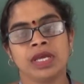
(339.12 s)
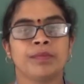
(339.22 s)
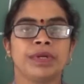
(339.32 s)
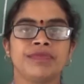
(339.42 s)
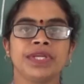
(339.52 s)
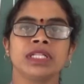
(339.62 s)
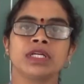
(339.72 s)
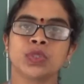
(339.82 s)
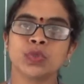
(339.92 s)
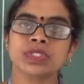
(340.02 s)
Between
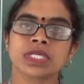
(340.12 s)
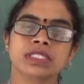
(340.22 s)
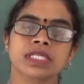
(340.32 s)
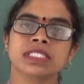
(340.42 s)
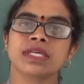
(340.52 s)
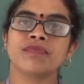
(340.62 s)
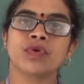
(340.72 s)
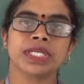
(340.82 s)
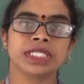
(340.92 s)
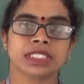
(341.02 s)
the two successive
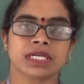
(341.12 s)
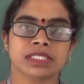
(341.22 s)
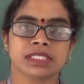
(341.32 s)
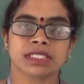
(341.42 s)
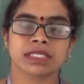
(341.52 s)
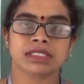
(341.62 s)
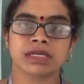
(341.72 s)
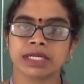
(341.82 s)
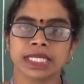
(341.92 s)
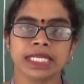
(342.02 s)
collisions,
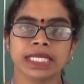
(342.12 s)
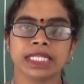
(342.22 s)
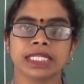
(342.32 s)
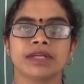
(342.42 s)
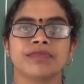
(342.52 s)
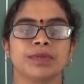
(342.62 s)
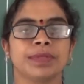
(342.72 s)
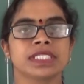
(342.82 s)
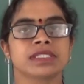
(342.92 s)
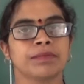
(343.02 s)
certainly there will
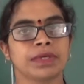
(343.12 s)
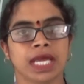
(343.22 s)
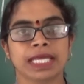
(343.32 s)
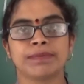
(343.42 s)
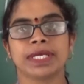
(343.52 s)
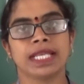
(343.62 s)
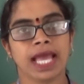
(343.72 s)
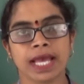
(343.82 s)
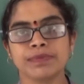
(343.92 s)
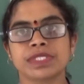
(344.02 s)
be some time
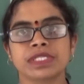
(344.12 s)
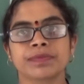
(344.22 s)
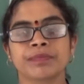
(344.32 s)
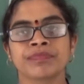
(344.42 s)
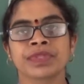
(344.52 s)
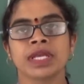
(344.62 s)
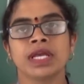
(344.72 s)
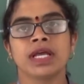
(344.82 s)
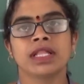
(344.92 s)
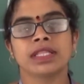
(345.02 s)
elapsed.
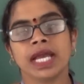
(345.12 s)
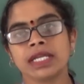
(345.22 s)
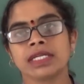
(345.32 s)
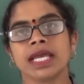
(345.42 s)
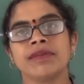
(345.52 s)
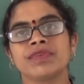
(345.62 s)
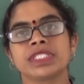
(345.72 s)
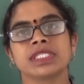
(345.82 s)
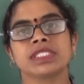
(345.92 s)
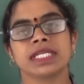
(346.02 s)
That time
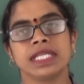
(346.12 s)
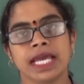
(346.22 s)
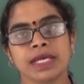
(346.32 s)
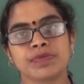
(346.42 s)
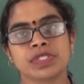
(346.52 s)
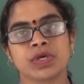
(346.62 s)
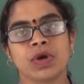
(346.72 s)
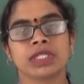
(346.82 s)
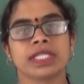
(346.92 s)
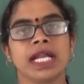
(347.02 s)
which is elapsed
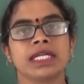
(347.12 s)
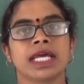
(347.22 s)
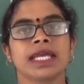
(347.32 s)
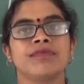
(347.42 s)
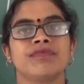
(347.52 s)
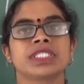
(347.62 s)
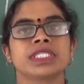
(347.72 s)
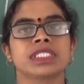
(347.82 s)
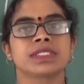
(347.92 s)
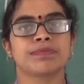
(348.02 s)
or that time which
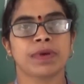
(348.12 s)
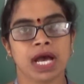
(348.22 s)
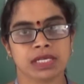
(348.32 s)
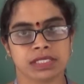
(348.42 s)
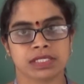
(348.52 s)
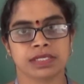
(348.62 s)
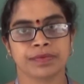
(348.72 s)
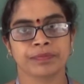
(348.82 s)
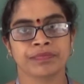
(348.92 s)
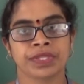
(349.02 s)
is passed
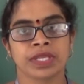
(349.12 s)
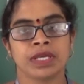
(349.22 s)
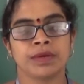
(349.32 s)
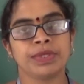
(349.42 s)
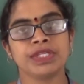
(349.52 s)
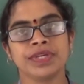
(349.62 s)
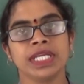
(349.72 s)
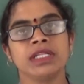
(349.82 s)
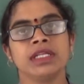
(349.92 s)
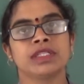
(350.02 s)

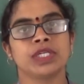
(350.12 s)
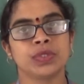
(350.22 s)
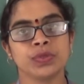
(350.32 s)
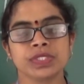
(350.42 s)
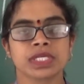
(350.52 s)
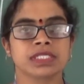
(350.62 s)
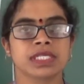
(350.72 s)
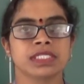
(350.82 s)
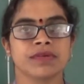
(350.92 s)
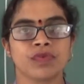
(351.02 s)
between the two
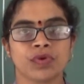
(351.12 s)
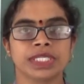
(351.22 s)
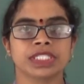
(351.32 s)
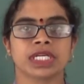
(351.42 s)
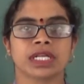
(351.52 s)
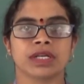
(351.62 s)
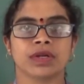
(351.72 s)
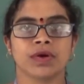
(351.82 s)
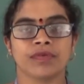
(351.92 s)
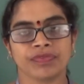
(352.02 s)
successive collision
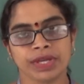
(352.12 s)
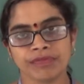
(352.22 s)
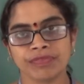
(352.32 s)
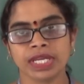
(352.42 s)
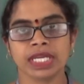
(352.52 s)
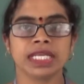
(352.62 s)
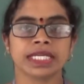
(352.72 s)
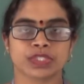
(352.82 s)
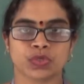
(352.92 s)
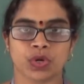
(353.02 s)
of every
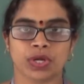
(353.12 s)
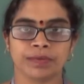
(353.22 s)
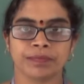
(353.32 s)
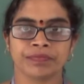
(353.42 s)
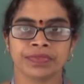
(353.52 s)
electron